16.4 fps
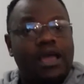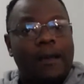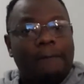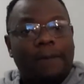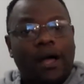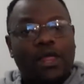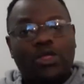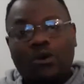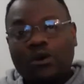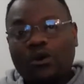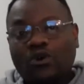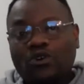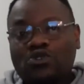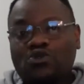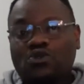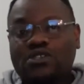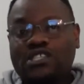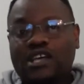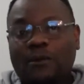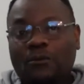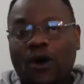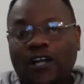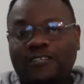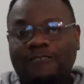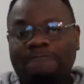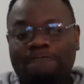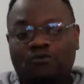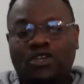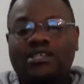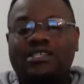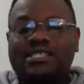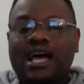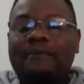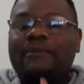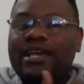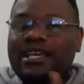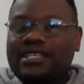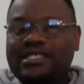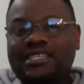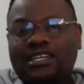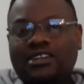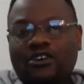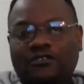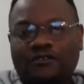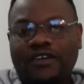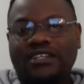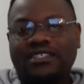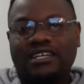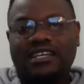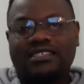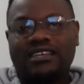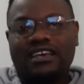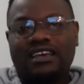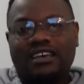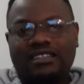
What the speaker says: but there were also some external factors.